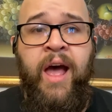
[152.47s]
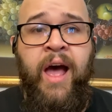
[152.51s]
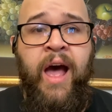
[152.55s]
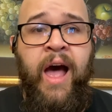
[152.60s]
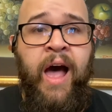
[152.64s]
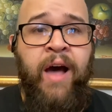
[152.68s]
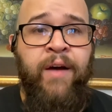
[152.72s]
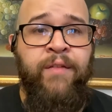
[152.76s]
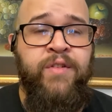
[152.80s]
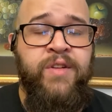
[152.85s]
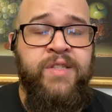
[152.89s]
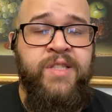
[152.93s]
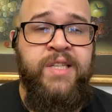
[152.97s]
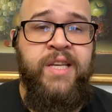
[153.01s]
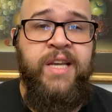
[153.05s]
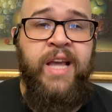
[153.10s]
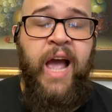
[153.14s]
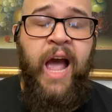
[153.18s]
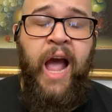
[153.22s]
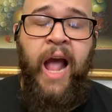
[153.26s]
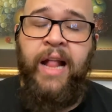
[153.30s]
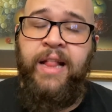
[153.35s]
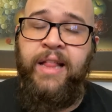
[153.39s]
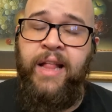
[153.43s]
Obviously,
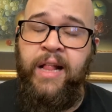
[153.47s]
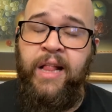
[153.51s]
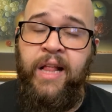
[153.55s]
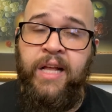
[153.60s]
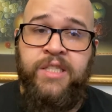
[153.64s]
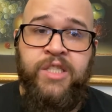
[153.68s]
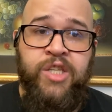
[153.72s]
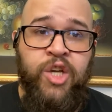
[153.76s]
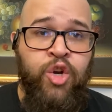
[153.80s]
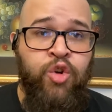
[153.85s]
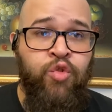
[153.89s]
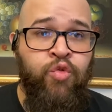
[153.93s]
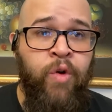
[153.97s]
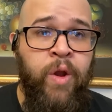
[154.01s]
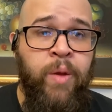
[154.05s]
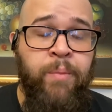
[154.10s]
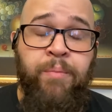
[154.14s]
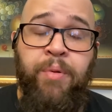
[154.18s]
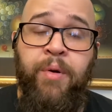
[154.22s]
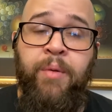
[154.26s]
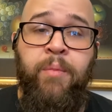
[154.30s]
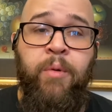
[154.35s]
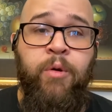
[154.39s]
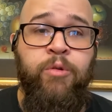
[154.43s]
I think that's a great
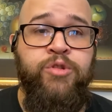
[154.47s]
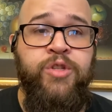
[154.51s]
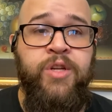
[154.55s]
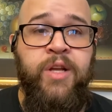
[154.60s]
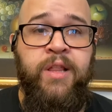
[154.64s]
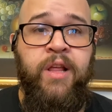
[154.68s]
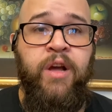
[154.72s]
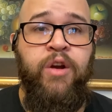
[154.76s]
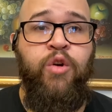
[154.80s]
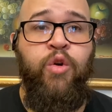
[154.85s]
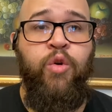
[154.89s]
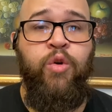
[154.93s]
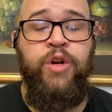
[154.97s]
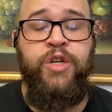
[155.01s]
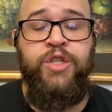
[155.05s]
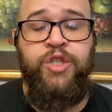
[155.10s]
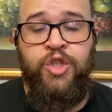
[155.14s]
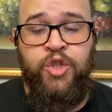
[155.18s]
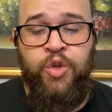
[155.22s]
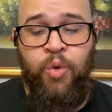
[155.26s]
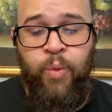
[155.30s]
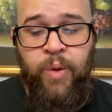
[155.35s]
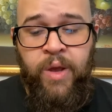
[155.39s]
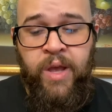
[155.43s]
promotion that Corey's
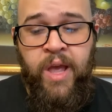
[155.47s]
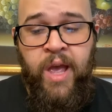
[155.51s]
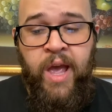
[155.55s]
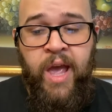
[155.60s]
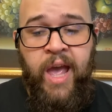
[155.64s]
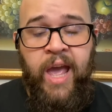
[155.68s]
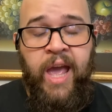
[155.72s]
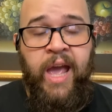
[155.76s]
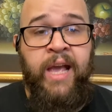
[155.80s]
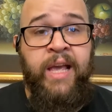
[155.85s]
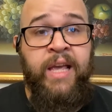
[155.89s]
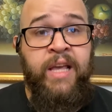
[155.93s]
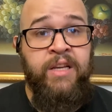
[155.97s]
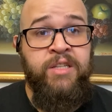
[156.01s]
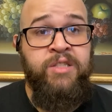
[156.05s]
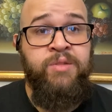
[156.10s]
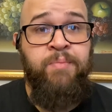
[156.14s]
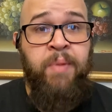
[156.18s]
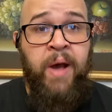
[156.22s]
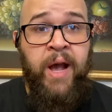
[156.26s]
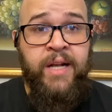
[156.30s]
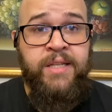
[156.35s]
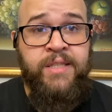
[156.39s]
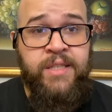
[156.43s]
doing. It gives
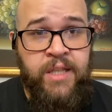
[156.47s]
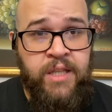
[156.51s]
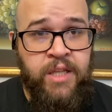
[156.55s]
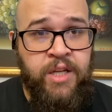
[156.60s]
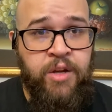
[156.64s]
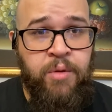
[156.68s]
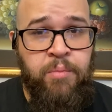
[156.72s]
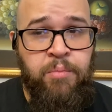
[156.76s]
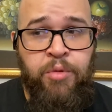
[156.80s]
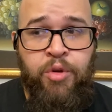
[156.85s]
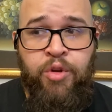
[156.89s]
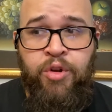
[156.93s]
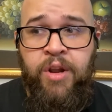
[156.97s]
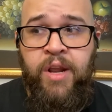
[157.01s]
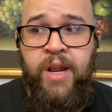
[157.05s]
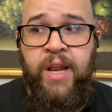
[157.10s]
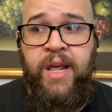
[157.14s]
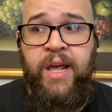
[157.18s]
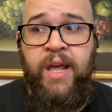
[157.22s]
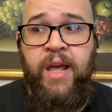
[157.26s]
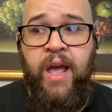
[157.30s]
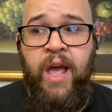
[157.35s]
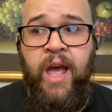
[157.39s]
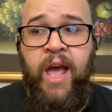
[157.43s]
back to the
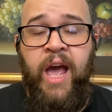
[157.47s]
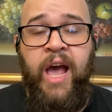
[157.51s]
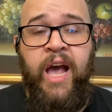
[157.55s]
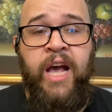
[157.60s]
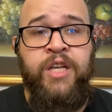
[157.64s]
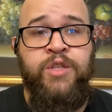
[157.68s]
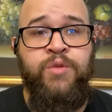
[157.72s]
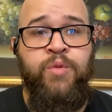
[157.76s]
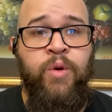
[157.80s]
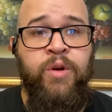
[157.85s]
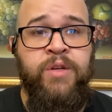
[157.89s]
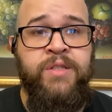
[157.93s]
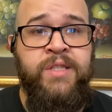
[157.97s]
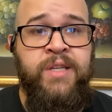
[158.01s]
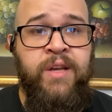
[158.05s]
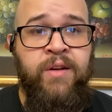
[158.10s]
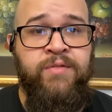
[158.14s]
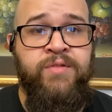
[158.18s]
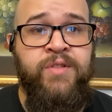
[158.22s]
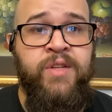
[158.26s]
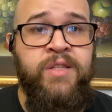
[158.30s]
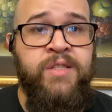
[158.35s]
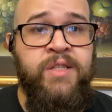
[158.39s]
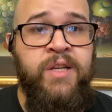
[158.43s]
community, as well as
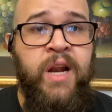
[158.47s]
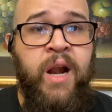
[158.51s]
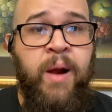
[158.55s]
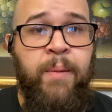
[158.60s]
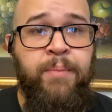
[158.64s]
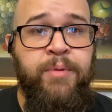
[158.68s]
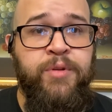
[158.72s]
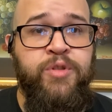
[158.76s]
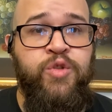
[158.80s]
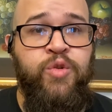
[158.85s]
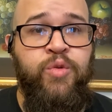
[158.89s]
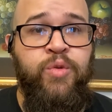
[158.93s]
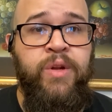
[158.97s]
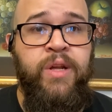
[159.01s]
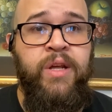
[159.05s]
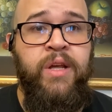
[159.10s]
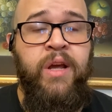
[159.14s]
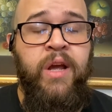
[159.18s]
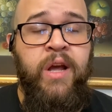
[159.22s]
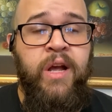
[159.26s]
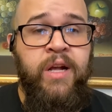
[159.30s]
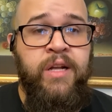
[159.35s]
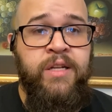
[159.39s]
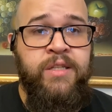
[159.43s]
gives us an opportunity
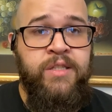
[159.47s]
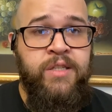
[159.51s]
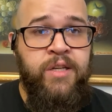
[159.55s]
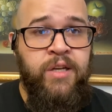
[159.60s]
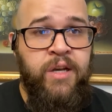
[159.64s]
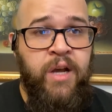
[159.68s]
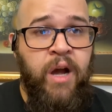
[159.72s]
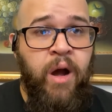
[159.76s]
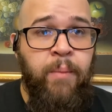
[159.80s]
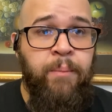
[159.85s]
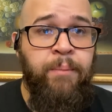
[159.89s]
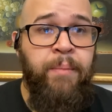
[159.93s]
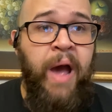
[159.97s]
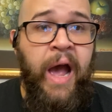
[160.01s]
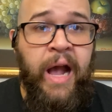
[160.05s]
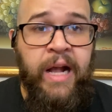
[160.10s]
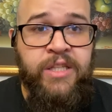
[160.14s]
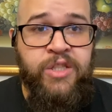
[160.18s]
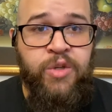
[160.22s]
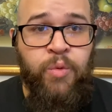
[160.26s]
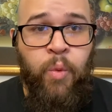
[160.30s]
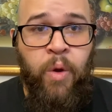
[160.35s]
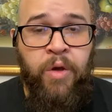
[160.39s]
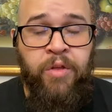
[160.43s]
to come back
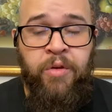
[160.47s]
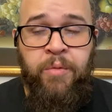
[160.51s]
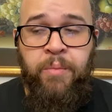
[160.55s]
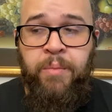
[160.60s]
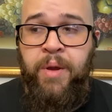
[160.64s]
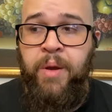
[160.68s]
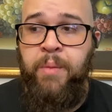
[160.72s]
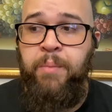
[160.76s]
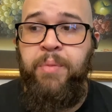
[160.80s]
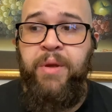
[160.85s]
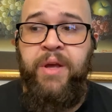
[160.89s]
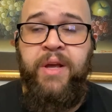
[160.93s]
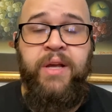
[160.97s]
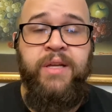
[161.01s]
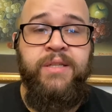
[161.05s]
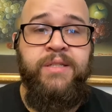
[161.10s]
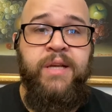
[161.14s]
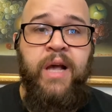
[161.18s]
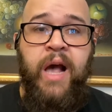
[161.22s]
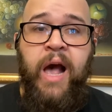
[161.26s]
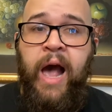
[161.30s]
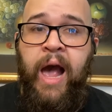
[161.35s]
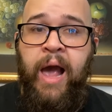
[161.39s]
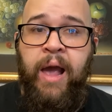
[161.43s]
to Weatherbeard, because
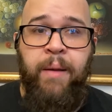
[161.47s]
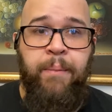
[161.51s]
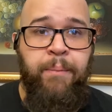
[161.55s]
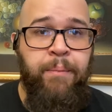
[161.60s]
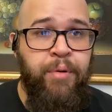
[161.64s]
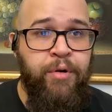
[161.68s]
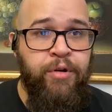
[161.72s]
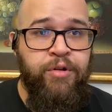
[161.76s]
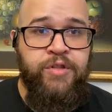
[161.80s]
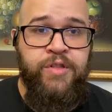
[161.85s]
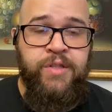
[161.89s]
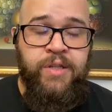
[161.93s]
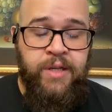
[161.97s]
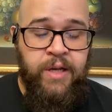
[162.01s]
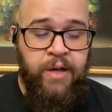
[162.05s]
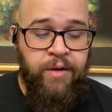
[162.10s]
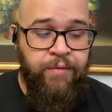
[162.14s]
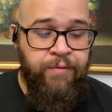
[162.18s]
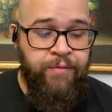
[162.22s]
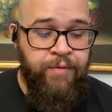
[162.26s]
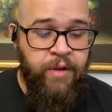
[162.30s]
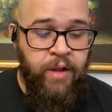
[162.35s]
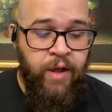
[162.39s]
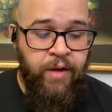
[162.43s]
I personally
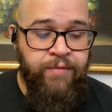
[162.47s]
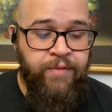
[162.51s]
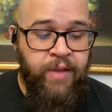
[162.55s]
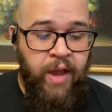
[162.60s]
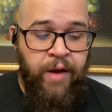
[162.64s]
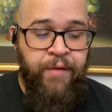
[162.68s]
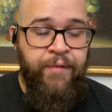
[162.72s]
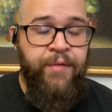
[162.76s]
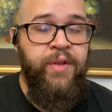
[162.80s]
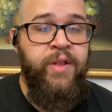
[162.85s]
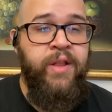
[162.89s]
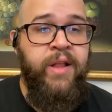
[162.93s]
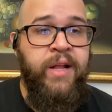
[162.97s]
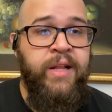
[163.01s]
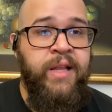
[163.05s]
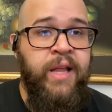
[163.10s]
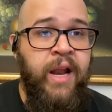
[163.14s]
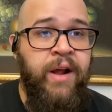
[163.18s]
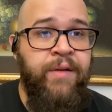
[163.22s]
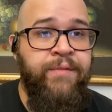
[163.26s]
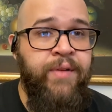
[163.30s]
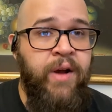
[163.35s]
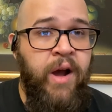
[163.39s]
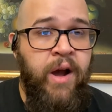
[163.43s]
have loved everything that
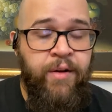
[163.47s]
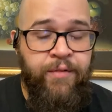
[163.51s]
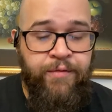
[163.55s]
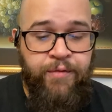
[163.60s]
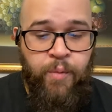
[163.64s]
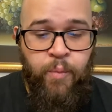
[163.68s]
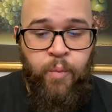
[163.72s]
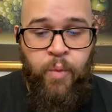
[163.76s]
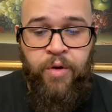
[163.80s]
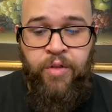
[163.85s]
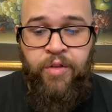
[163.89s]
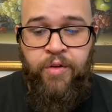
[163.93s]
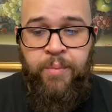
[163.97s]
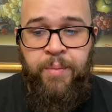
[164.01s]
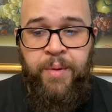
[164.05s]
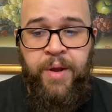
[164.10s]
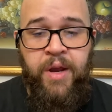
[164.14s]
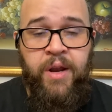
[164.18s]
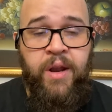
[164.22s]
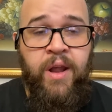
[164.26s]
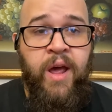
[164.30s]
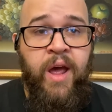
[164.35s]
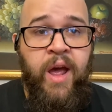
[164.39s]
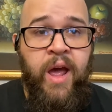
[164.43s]
I've gotten from
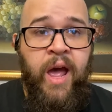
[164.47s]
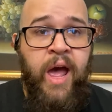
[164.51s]
Weatherbeard.